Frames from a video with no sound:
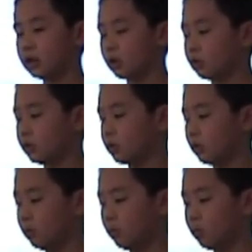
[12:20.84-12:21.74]
chose
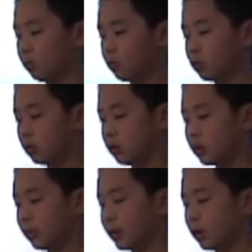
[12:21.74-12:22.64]
to
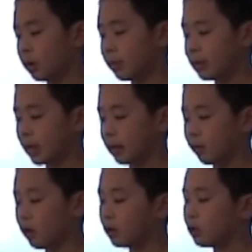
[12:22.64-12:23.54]
spend all my time
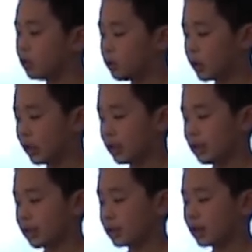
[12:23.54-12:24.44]
on
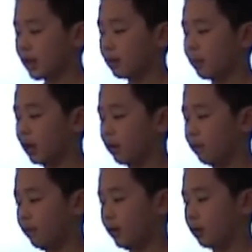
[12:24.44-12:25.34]
Chinese exam,
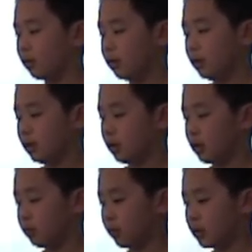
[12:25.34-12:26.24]
I'd fail
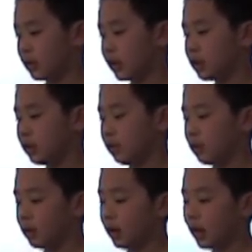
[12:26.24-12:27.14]
the presentation.
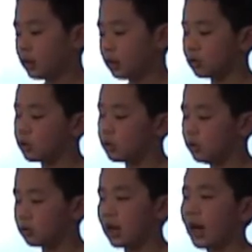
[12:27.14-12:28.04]
I chose to
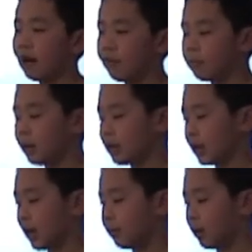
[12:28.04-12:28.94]
use half of my
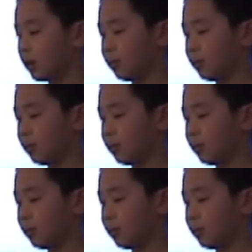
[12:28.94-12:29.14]
time